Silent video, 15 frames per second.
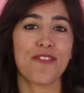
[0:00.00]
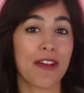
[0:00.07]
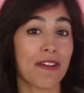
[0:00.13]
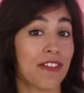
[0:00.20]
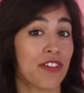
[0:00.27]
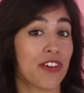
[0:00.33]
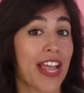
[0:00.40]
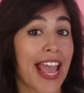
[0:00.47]

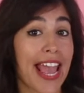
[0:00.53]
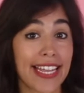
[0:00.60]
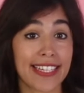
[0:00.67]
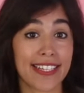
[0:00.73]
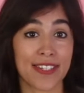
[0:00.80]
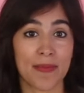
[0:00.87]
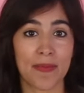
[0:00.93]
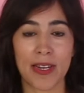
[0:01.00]

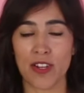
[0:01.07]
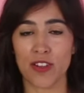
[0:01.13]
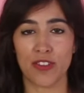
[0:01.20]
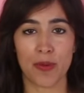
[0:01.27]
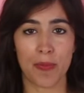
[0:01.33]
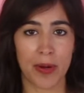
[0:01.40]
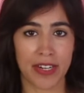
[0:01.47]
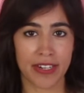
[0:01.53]
582 million
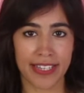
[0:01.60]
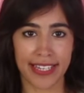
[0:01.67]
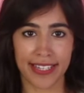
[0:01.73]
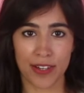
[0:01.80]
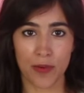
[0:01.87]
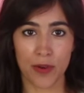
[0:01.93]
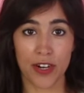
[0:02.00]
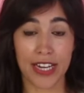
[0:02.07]
entrepreneurs in
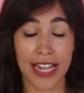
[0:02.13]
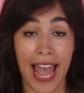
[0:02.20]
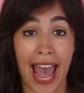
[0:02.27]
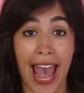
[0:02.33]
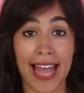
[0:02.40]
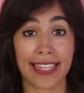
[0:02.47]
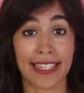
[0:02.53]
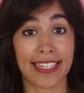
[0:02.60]
the world,
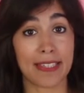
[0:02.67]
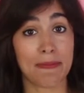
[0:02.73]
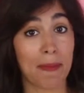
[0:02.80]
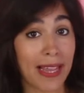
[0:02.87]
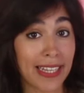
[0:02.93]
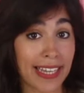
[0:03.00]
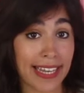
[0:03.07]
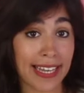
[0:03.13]
and
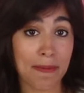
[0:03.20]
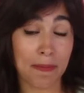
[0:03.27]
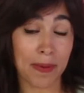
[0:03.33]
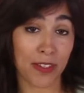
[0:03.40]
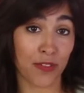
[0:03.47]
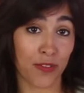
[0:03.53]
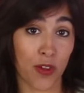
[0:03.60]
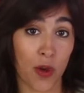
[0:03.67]
despite the impact of